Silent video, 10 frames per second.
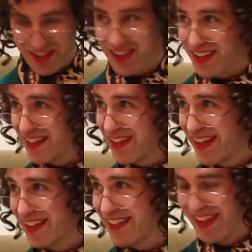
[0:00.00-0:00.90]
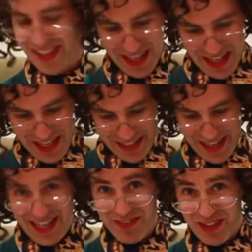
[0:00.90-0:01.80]
me think today's
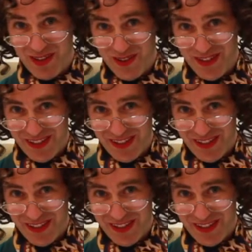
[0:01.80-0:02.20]
dilemma call